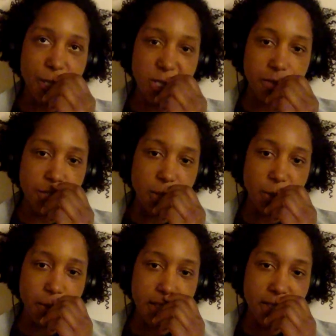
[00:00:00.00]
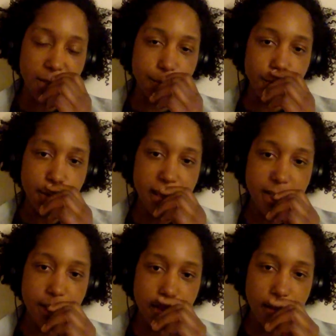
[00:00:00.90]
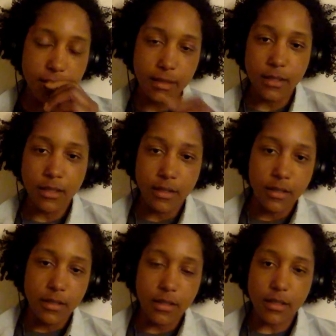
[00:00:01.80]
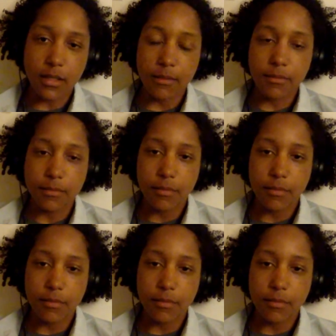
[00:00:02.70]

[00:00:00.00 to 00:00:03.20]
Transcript: of snow going in your boot. But